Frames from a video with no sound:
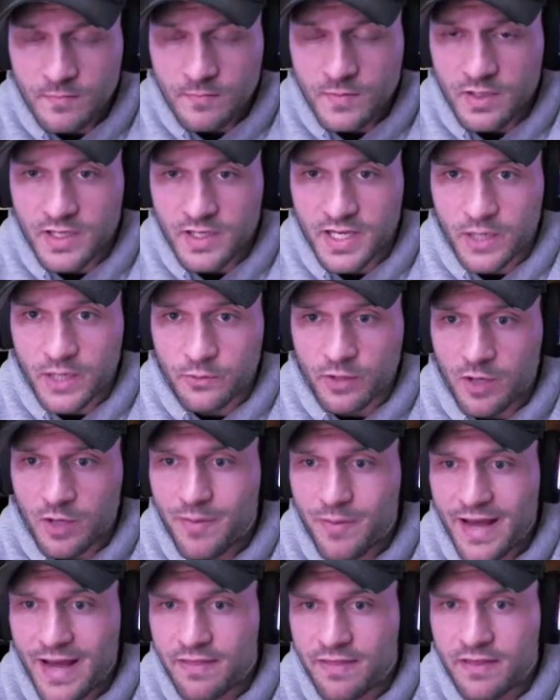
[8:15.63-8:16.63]
Now we're on
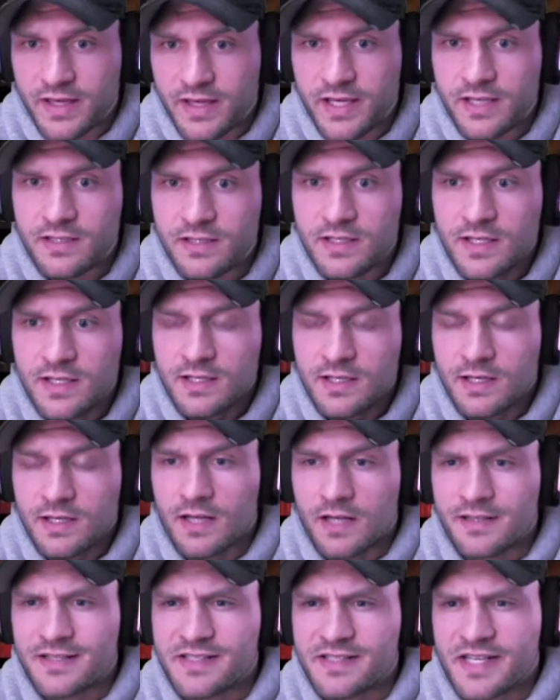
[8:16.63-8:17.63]
path 8.
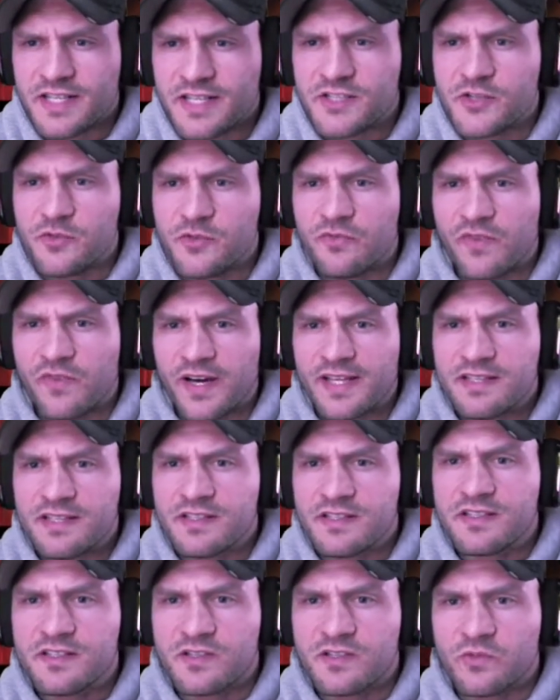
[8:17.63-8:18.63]
These next 2 fights,
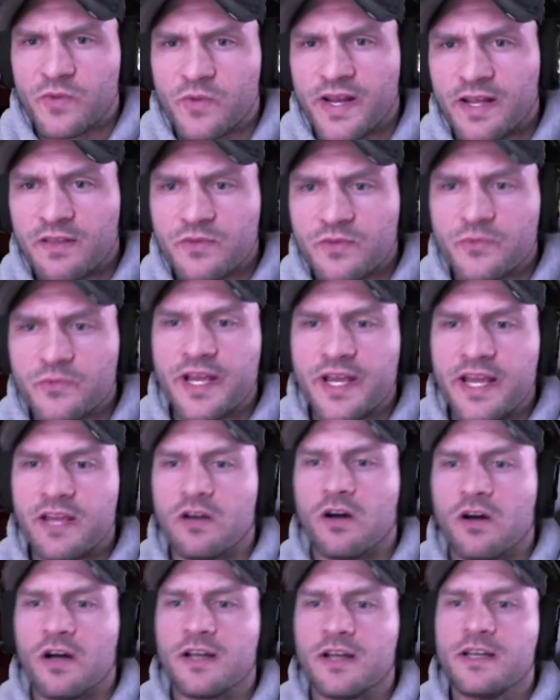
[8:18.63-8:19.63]
this is a rank 3
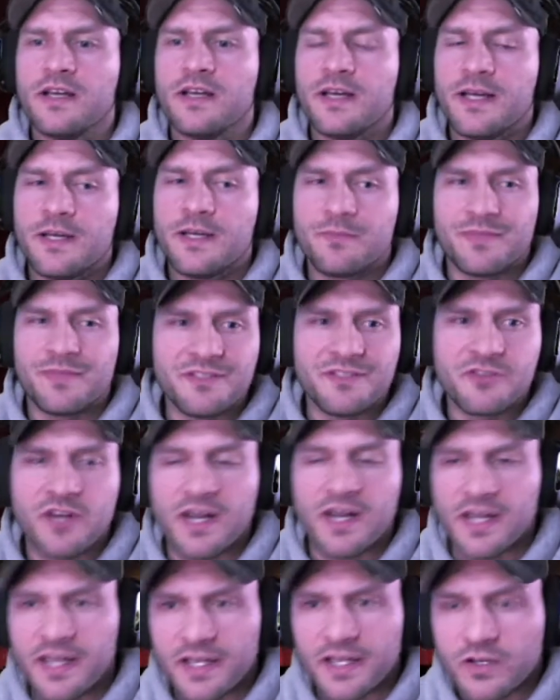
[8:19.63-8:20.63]
Aegon, but these are
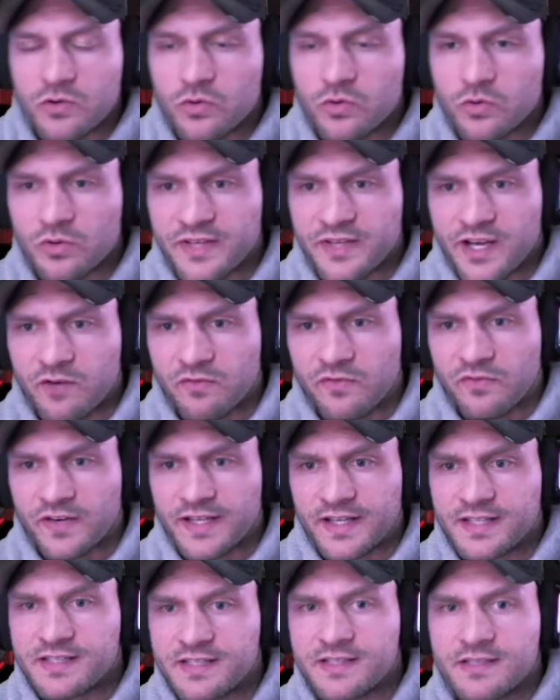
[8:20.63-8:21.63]
kind of like cooldown
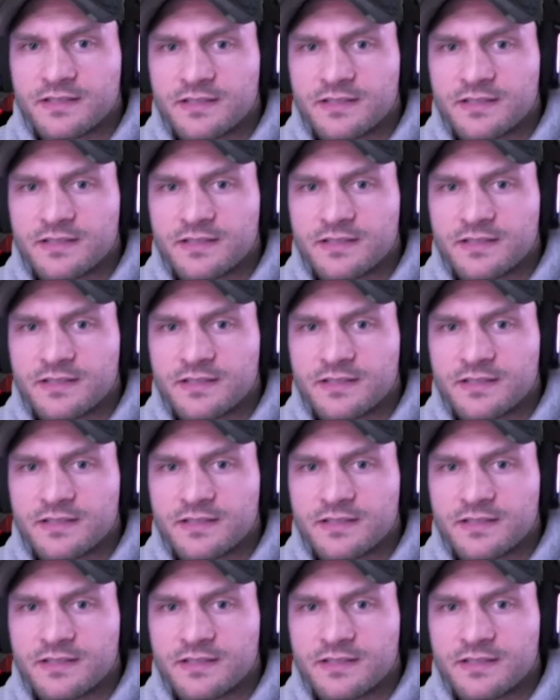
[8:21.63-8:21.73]
fights.